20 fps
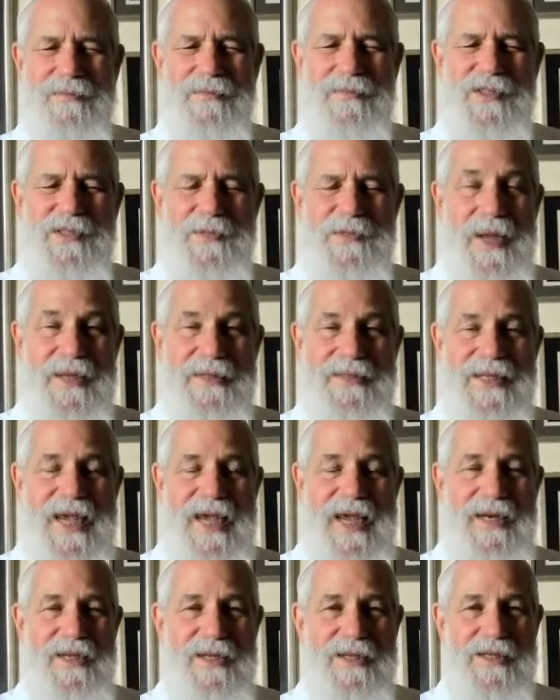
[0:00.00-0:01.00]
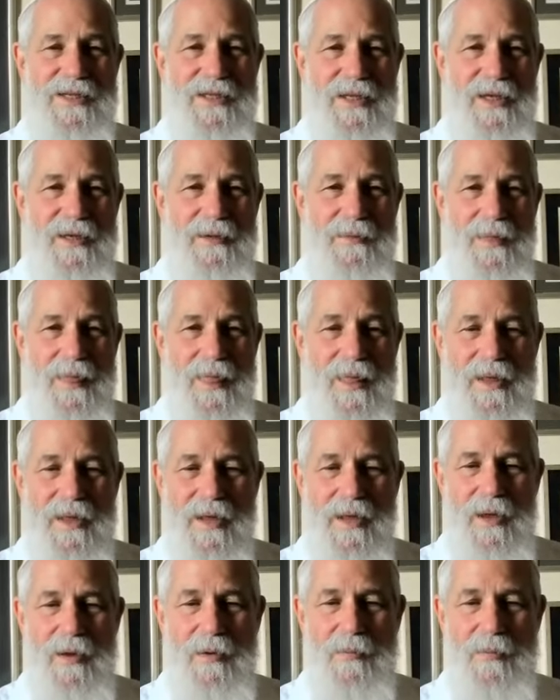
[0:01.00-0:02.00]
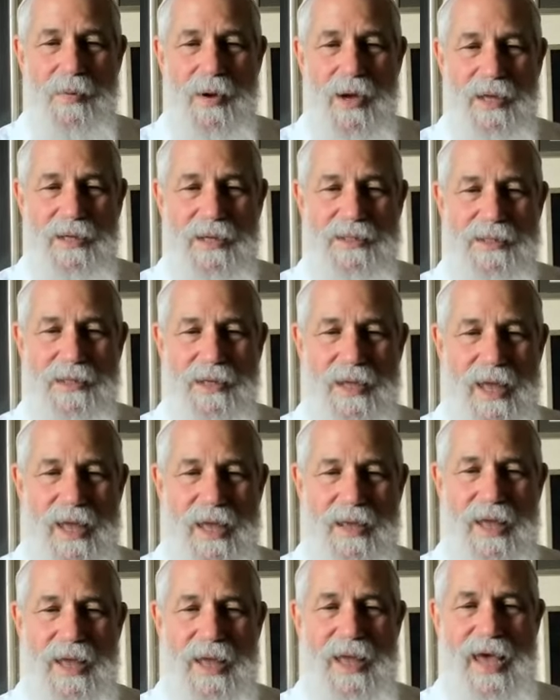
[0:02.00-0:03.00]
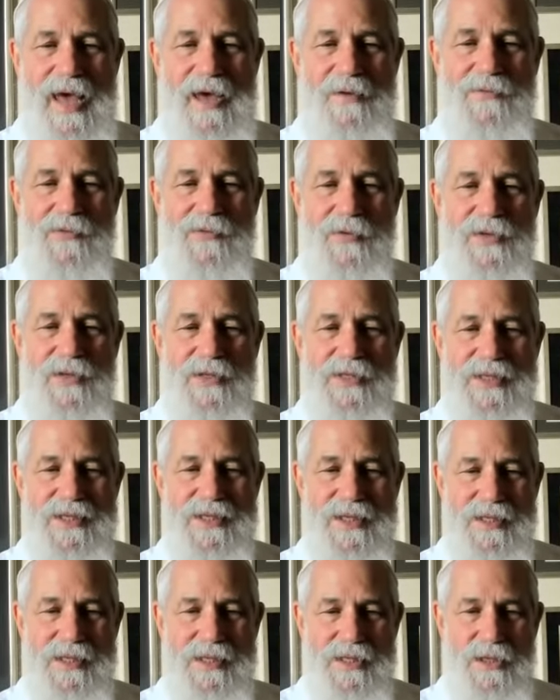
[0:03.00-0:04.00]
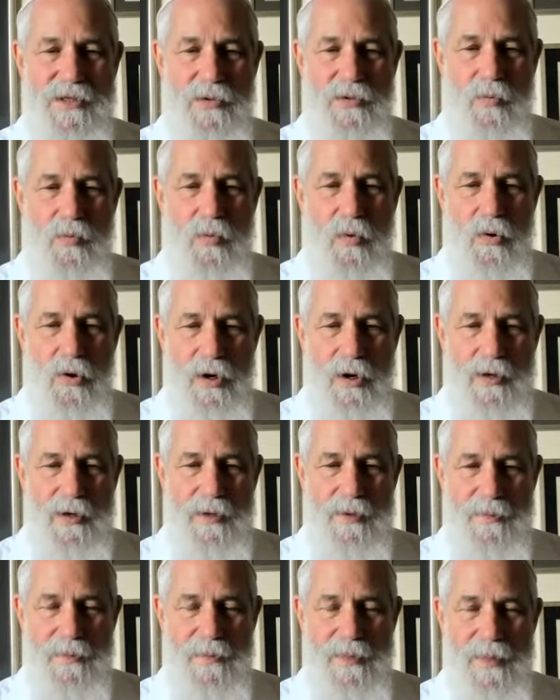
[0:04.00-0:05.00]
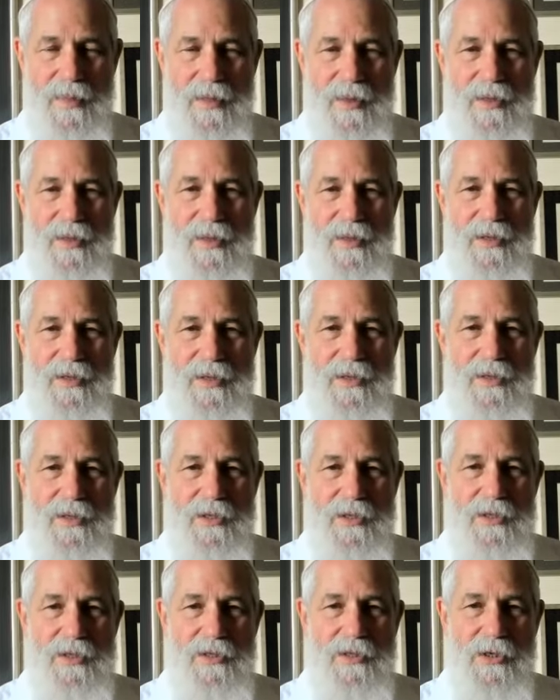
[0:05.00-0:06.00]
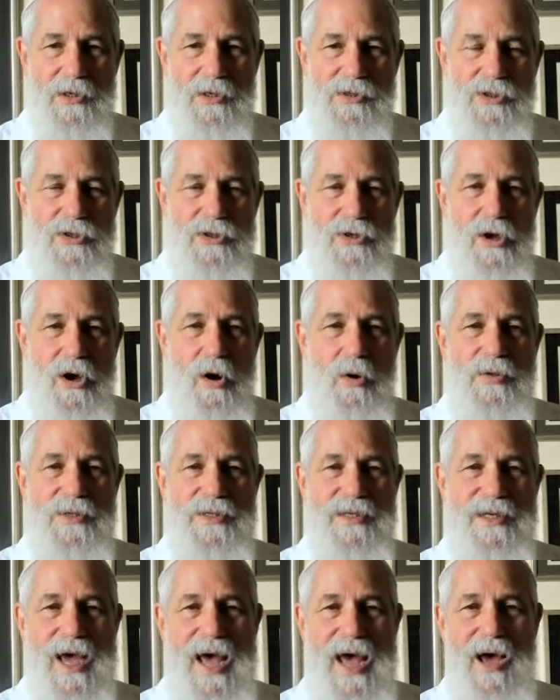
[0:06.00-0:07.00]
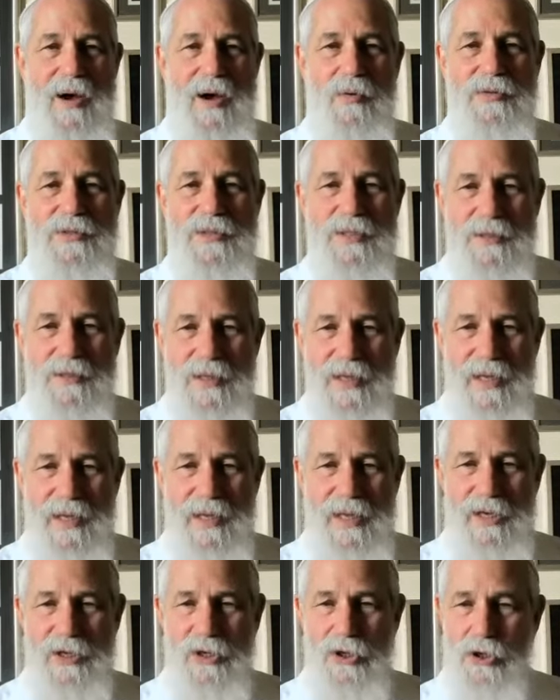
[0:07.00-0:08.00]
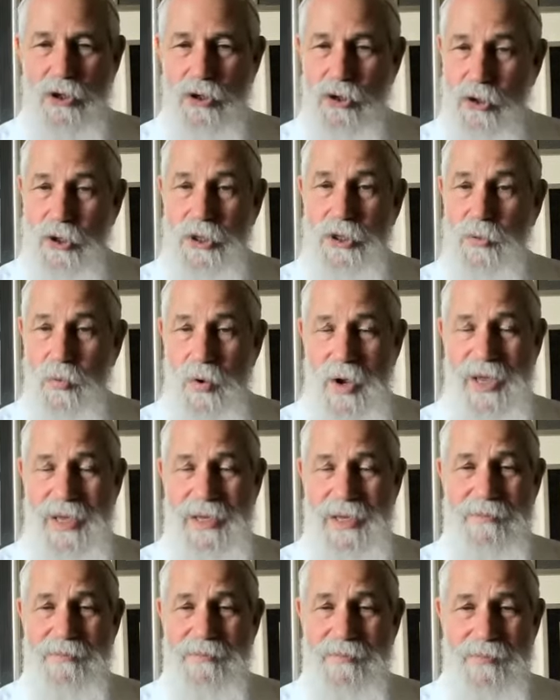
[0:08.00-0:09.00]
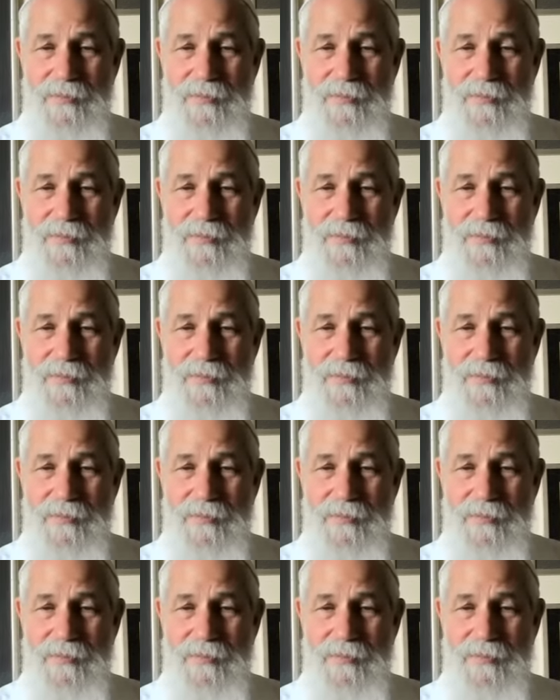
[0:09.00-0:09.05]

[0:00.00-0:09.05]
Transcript: spontaneously, but after the 6-year war, there's no doubt, in a good way,